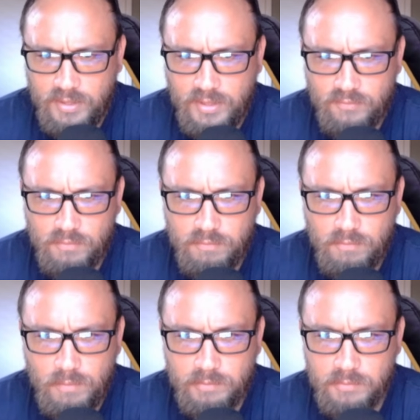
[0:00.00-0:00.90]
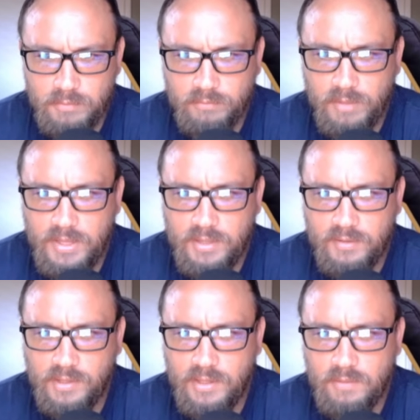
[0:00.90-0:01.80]
has no forward moves, right?
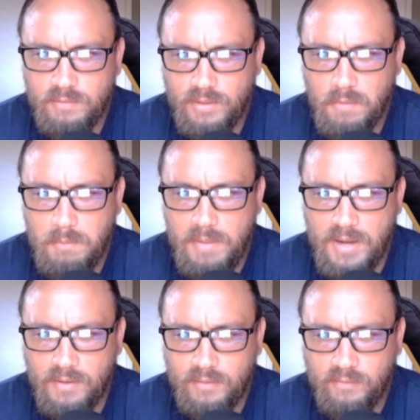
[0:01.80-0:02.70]
It can only go back.